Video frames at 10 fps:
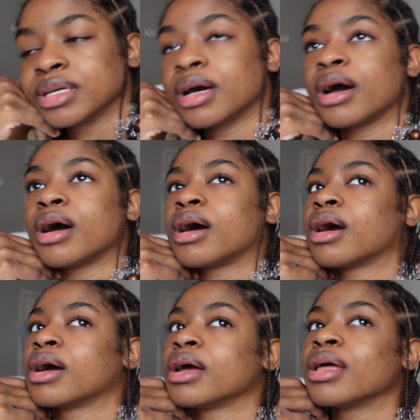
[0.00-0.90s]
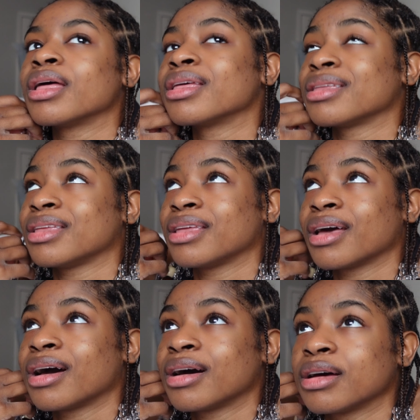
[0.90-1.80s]
yeah,
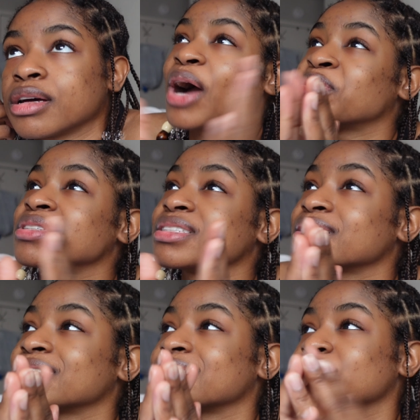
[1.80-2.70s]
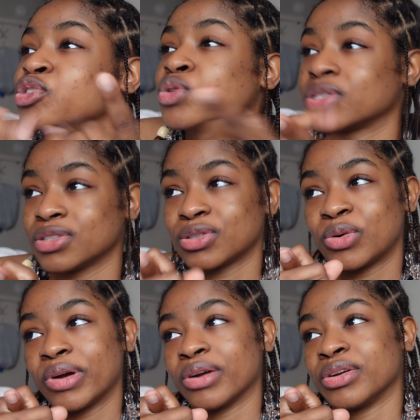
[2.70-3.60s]
yeah. I was thinking Georgia
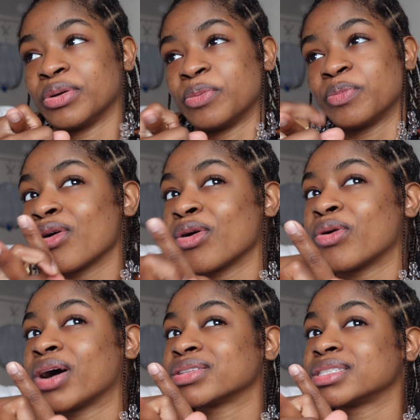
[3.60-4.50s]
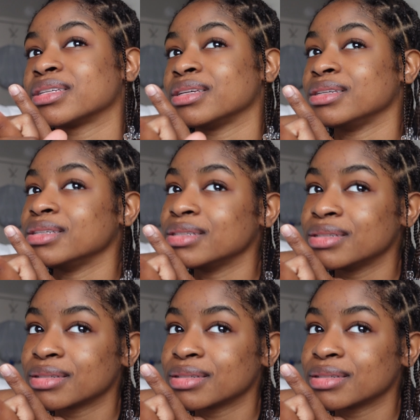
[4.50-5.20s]
Aquarium, go out to eat.